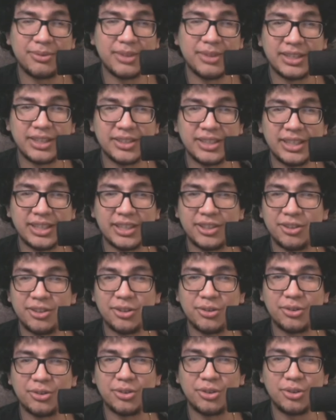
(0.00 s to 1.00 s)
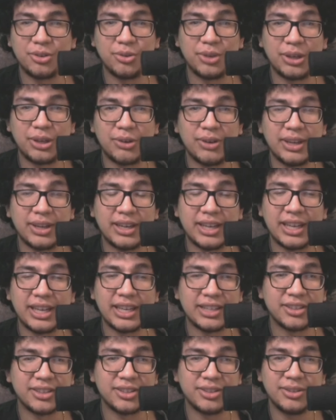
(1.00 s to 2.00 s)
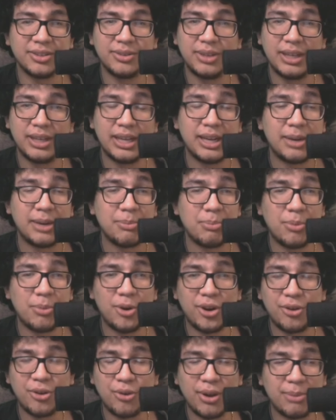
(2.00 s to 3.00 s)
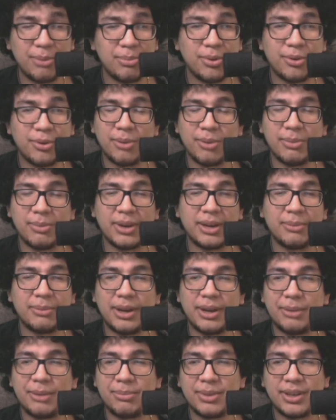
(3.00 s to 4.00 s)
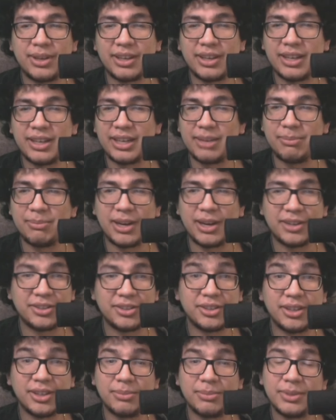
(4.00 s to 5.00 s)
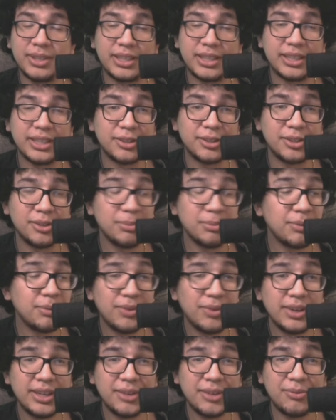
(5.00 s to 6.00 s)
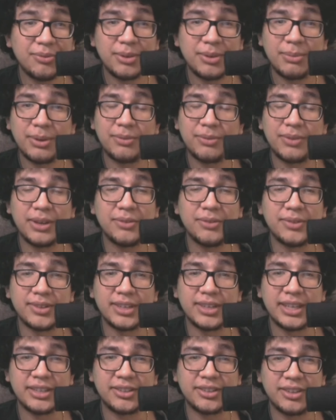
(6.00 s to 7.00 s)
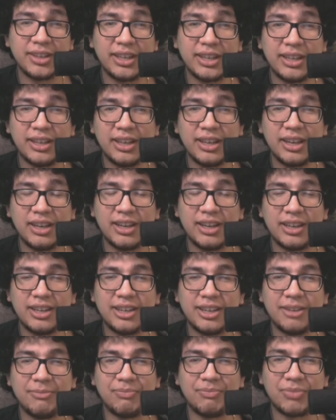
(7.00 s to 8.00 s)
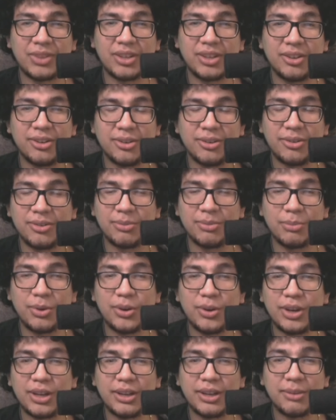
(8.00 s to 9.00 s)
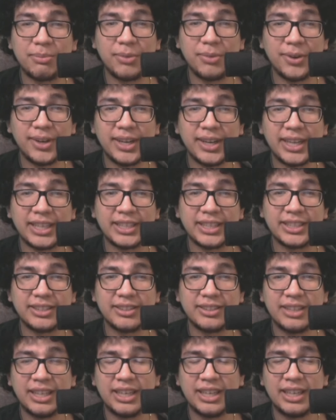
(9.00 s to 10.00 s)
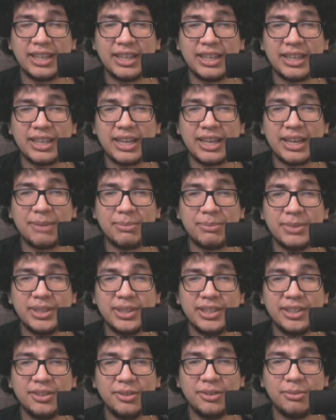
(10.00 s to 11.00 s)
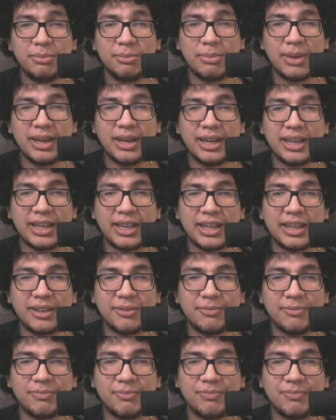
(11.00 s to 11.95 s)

that's it, you're doing great again. So very great Pokemon in my opinion, and Machamp is super fun and one of my favorites actually. So very nice. And Mr. Mime.